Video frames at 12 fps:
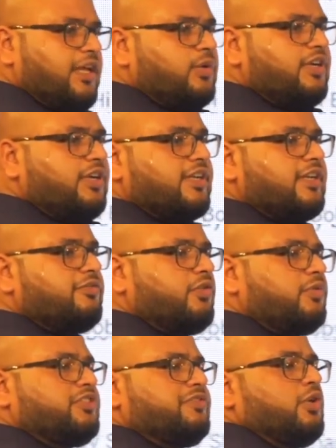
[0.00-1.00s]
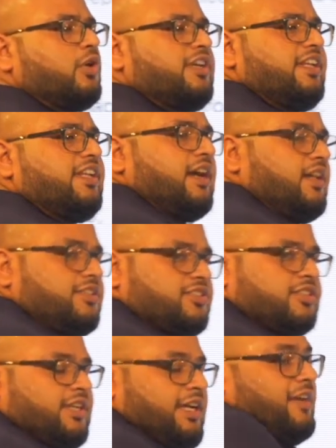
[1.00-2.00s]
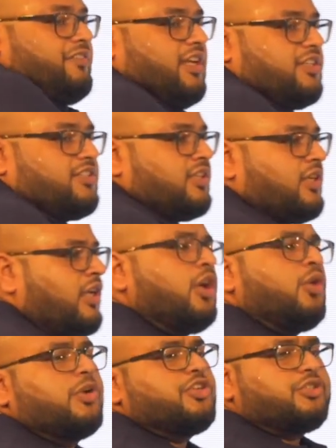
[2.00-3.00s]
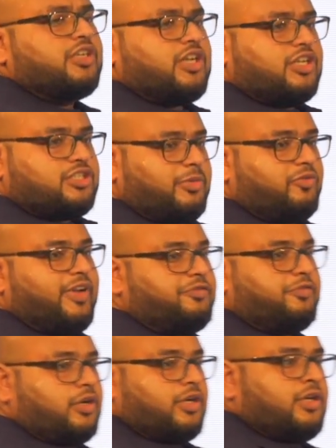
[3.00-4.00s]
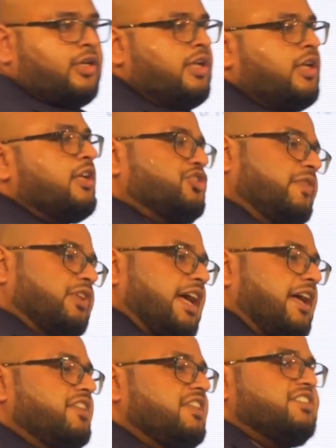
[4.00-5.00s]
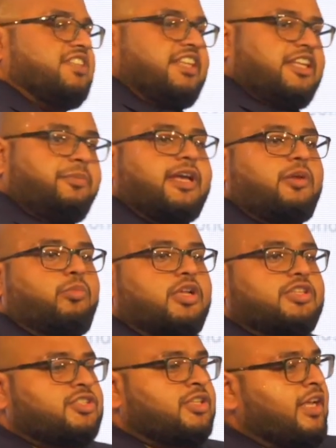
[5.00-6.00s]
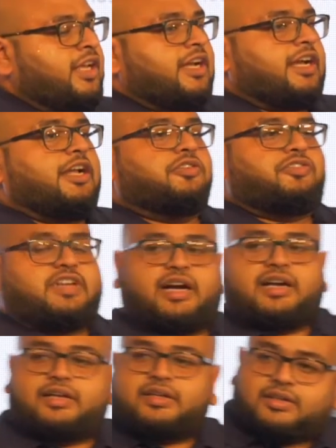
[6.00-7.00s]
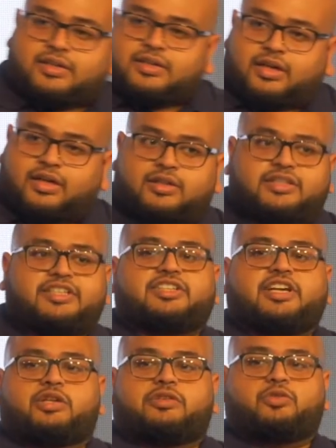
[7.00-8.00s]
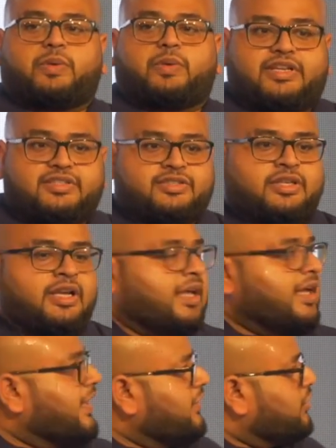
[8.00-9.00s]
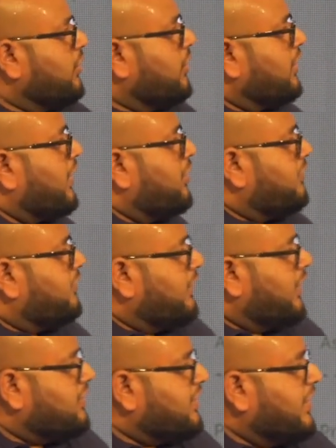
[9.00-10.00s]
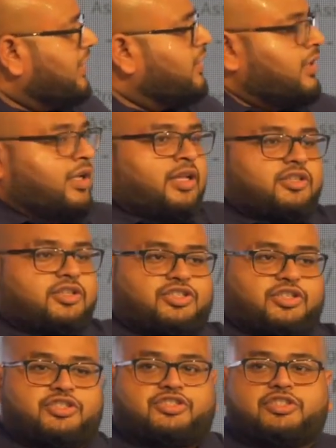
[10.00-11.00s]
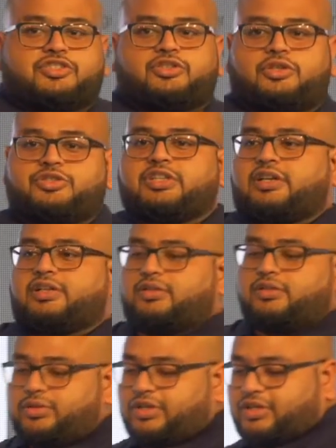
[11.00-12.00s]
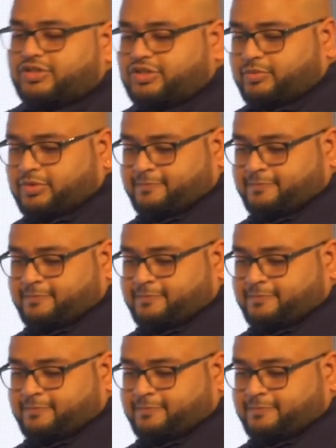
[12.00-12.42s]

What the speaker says: L1 ticket for which we already have an answer, why should the customer wait for it? So having these email bots kind of target these kind of queries, and it's going to kind of send the suggested solution article to the customer.